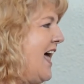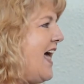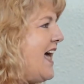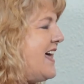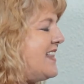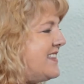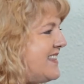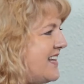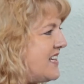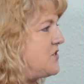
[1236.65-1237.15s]

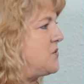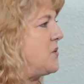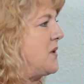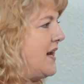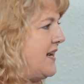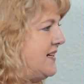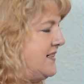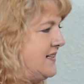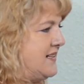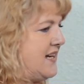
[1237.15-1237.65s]
And that's what
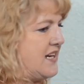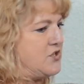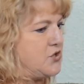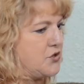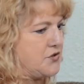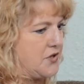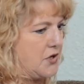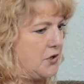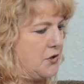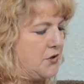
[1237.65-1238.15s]
I did. I
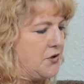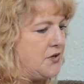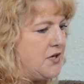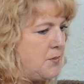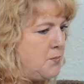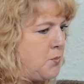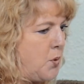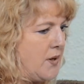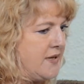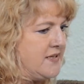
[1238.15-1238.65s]
took the
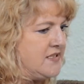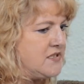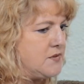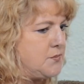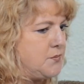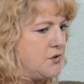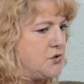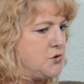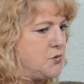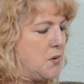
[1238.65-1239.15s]
learning points,
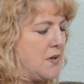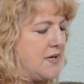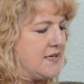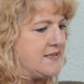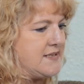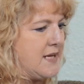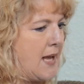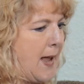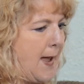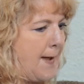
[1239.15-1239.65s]
which
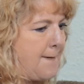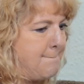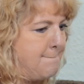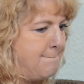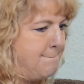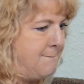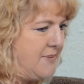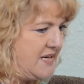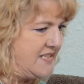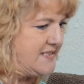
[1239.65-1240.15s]
was
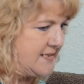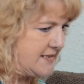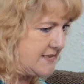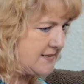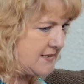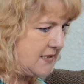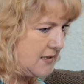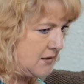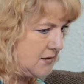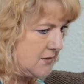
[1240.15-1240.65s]
business
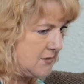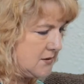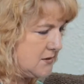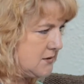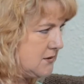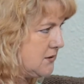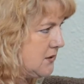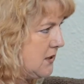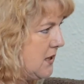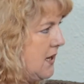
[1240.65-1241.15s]

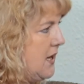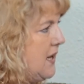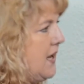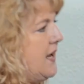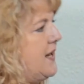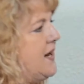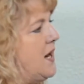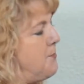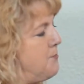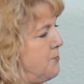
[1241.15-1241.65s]
skills,
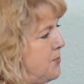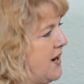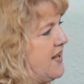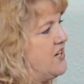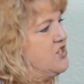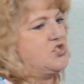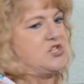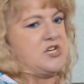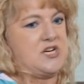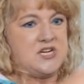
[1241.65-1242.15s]
and I
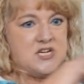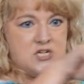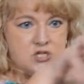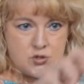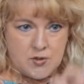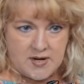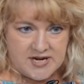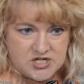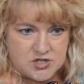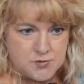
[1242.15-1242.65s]
plunged it into
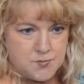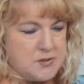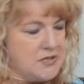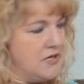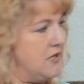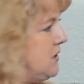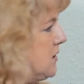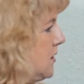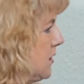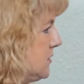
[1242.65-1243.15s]

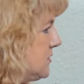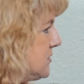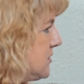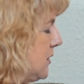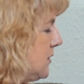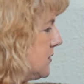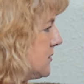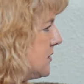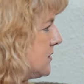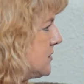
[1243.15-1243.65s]
HPD
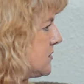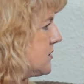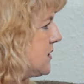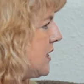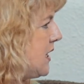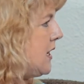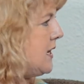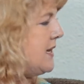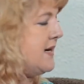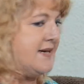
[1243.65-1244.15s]
consultants.
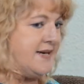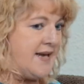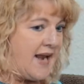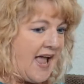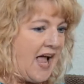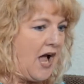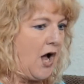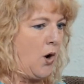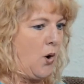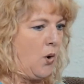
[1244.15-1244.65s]

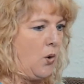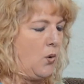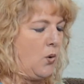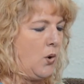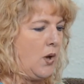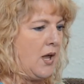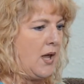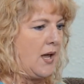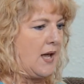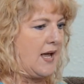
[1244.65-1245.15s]
Now
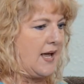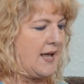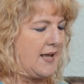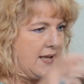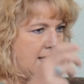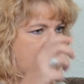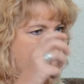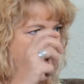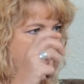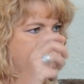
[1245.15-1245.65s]

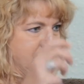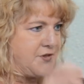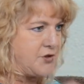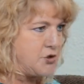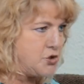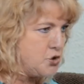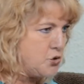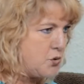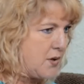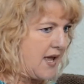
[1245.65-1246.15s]
I had the
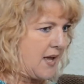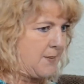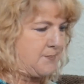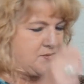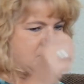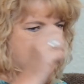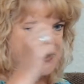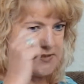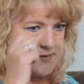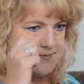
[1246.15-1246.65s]
two
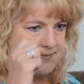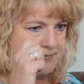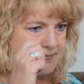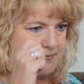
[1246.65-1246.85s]
caps.